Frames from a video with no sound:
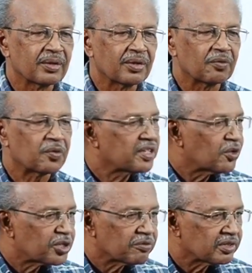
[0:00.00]

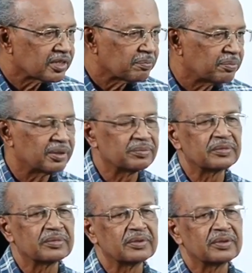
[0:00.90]
Without a verb,
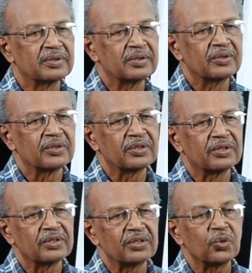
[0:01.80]

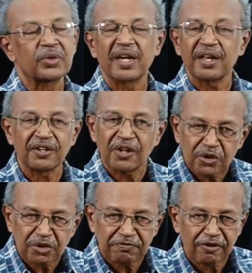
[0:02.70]
you
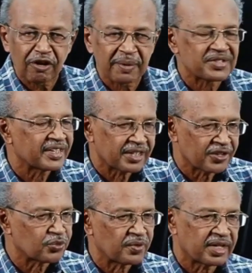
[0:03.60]
cannot form a
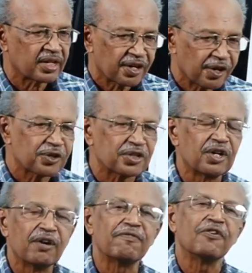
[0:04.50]
sentence. We cannot
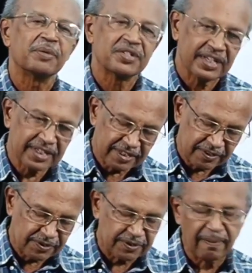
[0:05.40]
form a
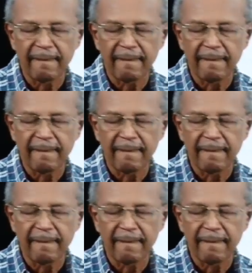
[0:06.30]
sentence.